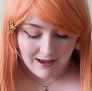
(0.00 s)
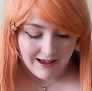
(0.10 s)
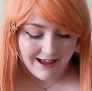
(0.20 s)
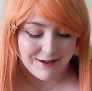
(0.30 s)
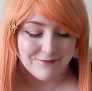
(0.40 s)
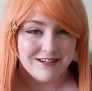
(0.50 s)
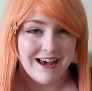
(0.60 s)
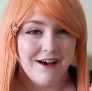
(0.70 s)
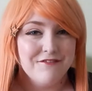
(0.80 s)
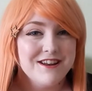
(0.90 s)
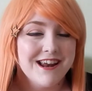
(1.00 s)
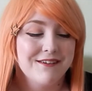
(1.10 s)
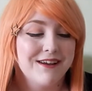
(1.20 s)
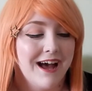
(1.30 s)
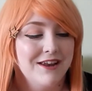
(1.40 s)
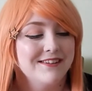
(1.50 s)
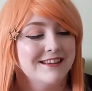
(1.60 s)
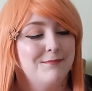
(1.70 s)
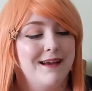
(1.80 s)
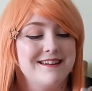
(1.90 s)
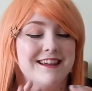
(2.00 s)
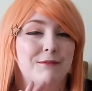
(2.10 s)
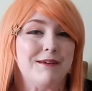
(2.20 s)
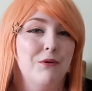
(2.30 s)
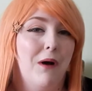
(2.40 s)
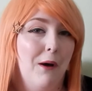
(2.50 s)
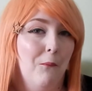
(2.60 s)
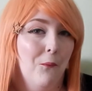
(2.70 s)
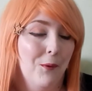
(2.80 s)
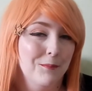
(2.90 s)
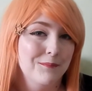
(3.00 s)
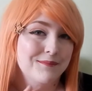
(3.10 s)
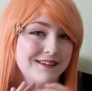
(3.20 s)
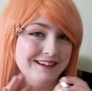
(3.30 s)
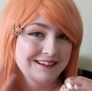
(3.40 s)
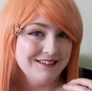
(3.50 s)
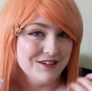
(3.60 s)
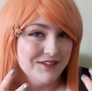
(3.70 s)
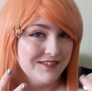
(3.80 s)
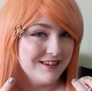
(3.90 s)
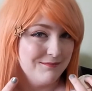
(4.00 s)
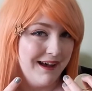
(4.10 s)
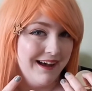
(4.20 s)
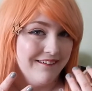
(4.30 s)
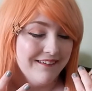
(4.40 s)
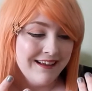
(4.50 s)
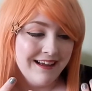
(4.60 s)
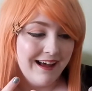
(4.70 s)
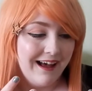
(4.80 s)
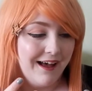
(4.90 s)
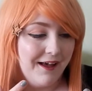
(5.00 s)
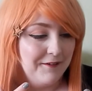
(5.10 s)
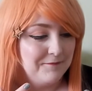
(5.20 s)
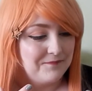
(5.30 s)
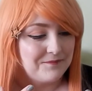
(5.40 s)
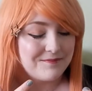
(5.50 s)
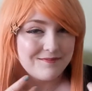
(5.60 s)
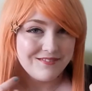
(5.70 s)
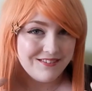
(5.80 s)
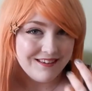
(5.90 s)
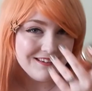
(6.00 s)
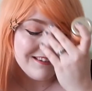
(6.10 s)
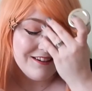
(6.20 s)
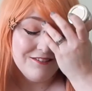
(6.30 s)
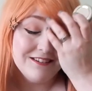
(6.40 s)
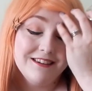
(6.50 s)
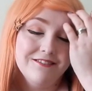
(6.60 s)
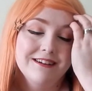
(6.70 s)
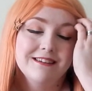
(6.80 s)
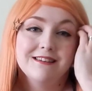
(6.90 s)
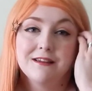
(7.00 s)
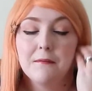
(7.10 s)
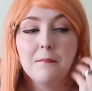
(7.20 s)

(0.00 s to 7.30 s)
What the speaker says: The Tavern I'm kind of expecting to be quite a warm sort of smell. So we'll see what it's...